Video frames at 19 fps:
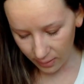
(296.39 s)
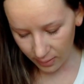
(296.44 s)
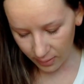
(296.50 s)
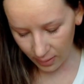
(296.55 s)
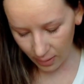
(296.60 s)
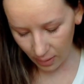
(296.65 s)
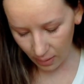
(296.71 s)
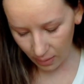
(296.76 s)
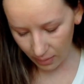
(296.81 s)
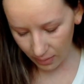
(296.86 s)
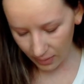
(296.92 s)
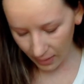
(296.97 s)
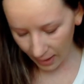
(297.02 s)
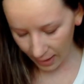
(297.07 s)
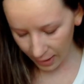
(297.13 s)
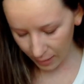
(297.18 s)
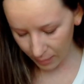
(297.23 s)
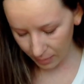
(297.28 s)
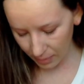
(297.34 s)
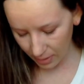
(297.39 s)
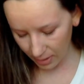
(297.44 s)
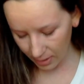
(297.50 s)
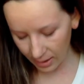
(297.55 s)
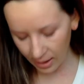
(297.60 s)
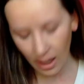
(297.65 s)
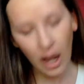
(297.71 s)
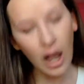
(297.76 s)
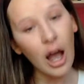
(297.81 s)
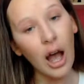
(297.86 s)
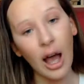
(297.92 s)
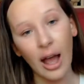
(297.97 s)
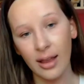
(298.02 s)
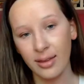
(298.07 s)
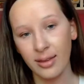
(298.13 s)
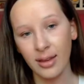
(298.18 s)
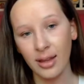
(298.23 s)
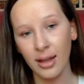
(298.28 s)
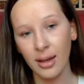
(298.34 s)
So that's pretty
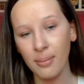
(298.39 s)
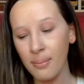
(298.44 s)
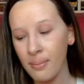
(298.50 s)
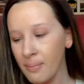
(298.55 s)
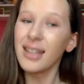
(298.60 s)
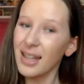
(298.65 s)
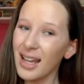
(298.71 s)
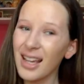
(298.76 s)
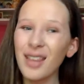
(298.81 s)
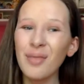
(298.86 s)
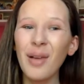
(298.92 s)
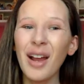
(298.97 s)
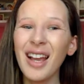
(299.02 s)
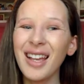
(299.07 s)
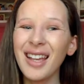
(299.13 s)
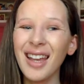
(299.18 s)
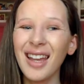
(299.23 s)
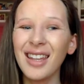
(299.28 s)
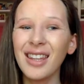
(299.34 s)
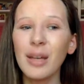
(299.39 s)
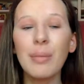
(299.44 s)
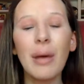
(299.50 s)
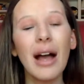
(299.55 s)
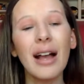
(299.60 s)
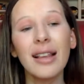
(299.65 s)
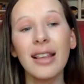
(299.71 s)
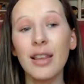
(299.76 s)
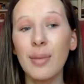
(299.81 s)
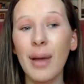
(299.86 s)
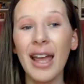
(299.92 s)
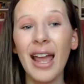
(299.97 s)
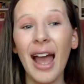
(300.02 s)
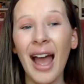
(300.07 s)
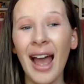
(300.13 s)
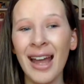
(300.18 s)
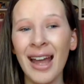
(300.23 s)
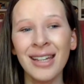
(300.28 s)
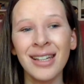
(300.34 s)
awesome. The next product in the box is by
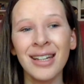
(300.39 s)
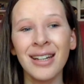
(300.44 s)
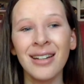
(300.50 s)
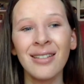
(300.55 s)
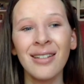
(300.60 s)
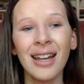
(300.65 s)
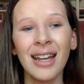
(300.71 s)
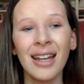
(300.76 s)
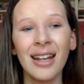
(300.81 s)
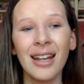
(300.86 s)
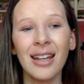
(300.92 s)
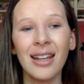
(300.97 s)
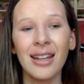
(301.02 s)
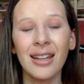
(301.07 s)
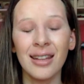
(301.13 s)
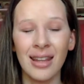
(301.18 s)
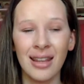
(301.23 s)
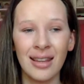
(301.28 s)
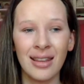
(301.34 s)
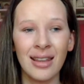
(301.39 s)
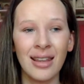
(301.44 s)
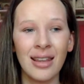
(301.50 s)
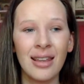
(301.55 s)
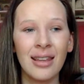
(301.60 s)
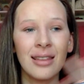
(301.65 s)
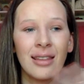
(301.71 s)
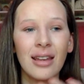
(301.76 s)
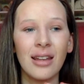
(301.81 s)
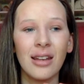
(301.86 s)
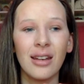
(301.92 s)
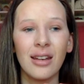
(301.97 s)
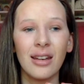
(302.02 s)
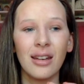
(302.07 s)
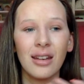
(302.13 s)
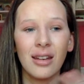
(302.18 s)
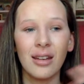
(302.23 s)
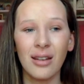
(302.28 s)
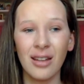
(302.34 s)
Ico, and this is
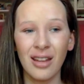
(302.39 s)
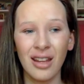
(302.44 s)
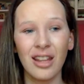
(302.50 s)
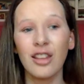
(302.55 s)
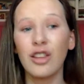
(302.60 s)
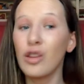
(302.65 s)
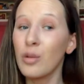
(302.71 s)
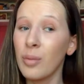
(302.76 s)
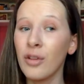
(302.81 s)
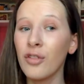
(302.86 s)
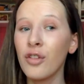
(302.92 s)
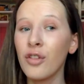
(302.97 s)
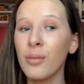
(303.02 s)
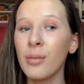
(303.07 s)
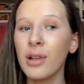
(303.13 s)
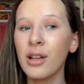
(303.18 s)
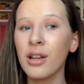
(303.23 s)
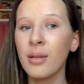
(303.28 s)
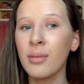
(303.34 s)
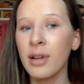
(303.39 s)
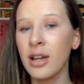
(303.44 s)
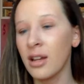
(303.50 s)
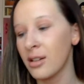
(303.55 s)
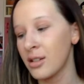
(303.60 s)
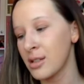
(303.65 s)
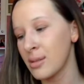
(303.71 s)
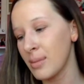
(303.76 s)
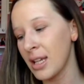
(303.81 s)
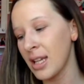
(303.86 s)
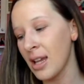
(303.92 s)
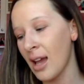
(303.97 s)
a super familiar brand to me.